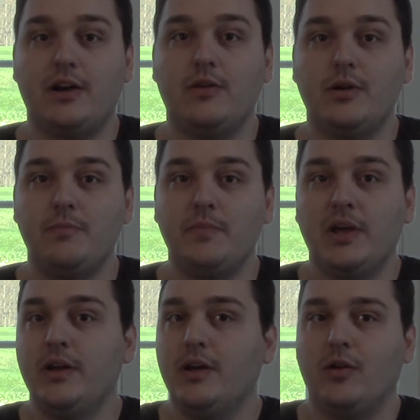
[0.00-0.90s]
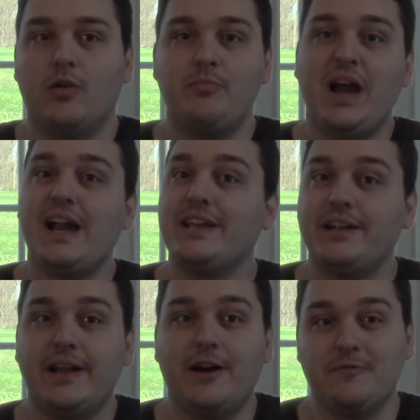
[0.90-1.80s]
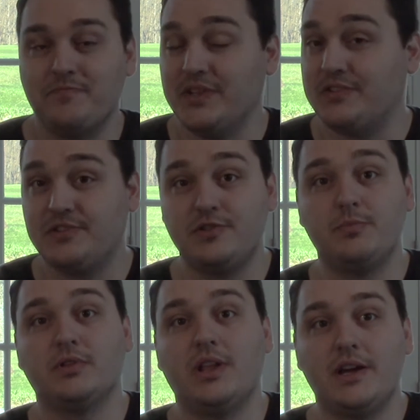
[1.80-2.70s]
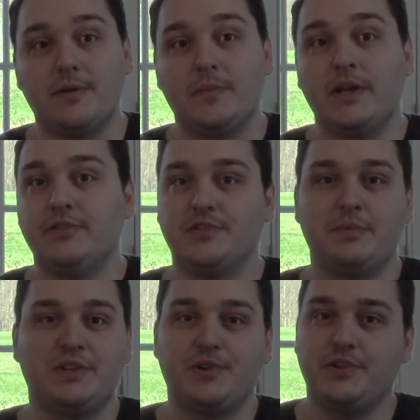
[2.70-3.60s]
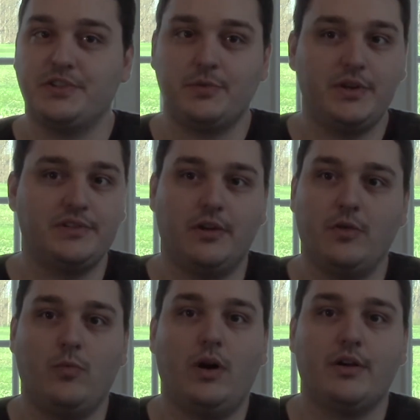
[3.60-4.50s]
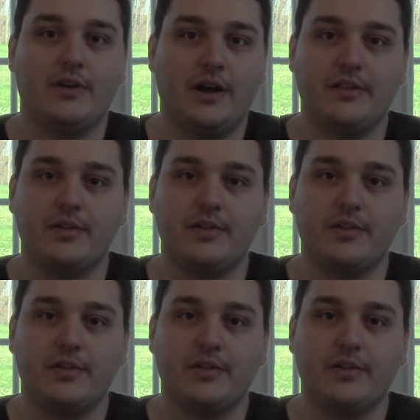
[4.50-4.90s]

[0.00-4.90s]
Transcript: going, or packing it out. It's super light. Just make sure you squeeze all the water out of there